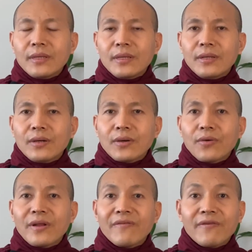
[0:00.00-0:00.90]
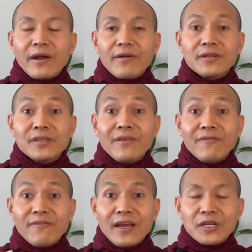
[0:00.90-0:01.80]
the coronavirus
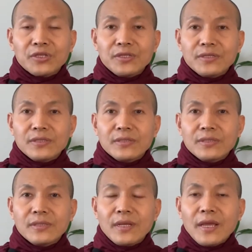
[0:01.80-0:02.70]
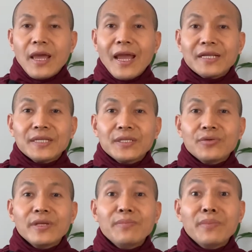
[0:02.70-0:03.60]
infection,
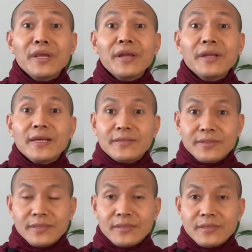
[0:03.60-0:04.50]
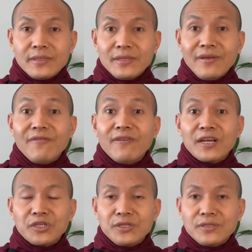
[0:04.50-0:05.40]
83 million
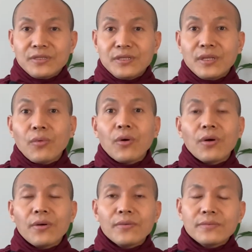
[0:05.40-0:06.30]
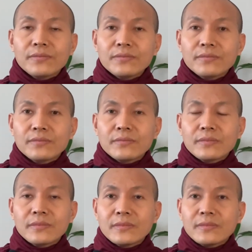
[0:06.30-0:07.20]
infection in the world.
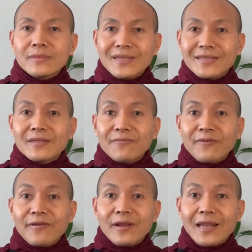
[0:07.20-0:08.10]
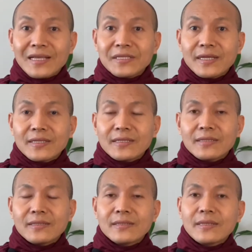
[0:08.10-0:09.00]
This very last
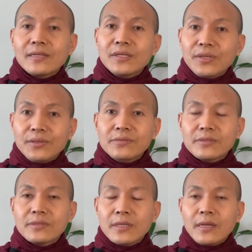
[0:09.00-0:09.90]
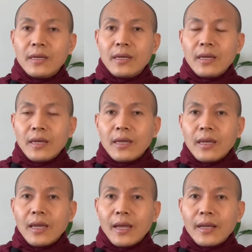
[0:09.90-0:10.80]
news.
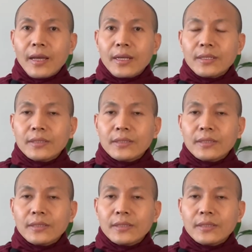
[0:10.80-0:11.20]
And then